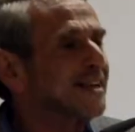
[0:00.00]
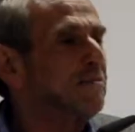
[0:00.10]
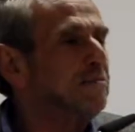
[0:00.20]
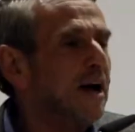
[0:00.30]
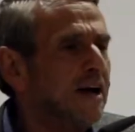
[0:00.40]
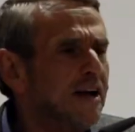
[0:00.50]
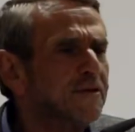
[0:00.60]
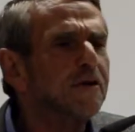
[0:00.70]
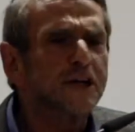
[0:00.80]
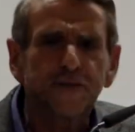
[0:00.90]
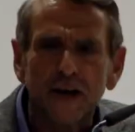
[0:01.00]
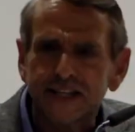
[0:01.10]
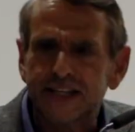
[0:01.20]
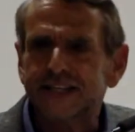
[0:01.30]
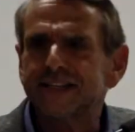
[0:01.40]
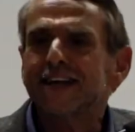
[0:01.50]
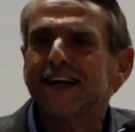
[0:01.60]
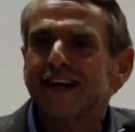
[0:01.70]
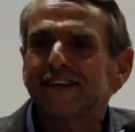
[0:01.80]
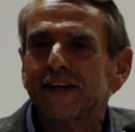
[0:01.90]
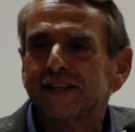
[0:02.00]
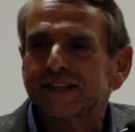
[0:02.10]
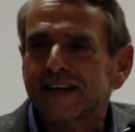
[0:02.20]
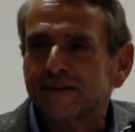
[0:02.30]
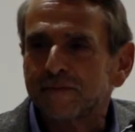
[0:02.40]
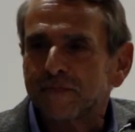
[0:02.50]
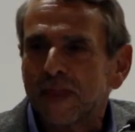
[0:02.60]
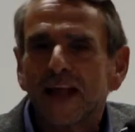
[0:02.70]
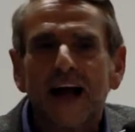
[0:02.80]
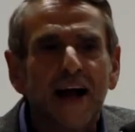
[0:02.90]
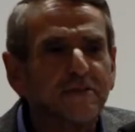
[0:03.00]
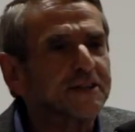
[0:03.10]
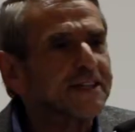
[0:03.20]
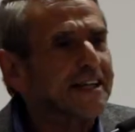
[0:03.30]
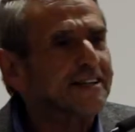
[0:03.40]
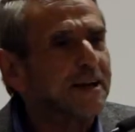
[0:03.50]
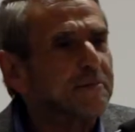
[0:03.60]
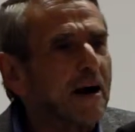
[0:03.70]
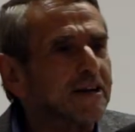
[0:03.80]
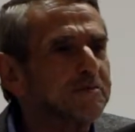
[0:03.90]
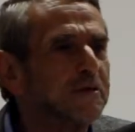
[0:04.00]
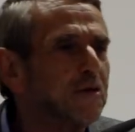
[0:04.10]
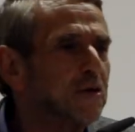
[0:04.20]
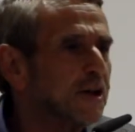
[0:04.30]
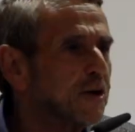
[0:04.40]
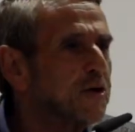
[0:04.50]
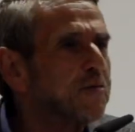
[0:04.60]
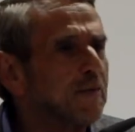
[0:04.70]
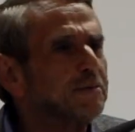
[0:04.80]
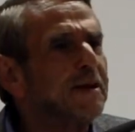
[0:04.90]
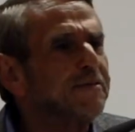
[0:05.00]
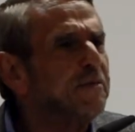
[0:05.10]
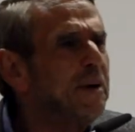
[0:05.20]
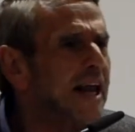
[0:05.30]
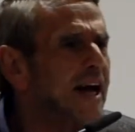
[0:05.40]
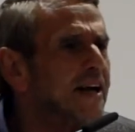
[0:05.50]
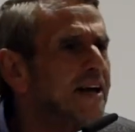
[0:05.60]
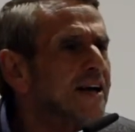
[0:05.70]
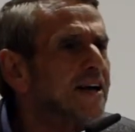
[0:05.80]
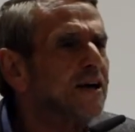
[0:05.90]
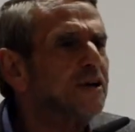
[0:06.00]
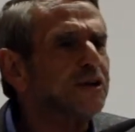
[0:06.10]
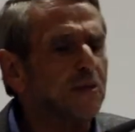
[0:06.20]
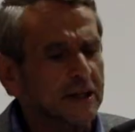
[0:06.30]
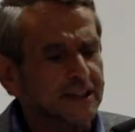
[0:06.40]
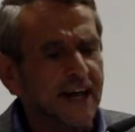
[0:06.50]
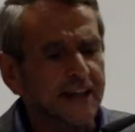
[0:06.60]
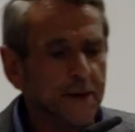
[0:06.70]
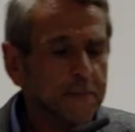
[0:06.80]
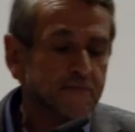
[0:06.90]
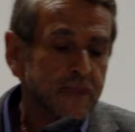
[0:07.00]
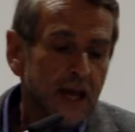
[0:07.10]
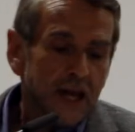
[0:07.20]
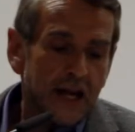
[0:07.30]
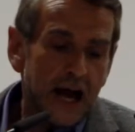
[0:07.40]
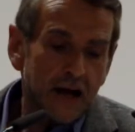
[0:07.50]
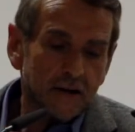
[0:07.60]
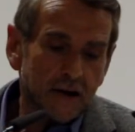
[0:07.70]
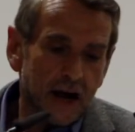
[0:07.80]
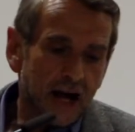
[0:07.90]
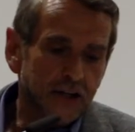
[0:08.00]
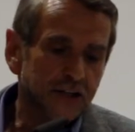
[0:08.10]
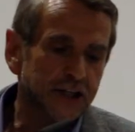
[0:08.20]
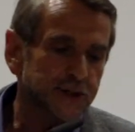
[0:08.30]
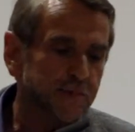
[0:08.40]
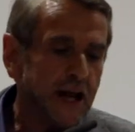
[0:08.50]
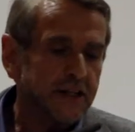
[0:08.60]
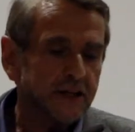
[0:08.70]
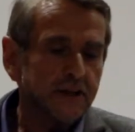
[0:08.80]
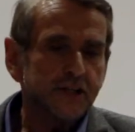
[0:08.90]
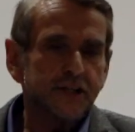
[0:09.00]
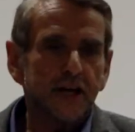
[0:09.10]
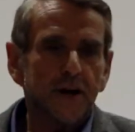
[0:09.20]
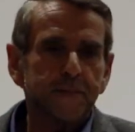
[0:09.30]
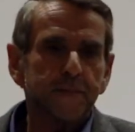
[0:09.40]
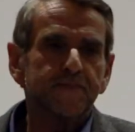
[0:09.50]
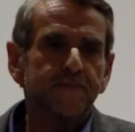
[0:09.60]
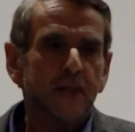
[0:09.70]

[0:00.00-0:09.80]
some uh, fresh faces that uh, I haven't seen in Paris before, though you're probably familiar to one another. Now, I should explain that this, um,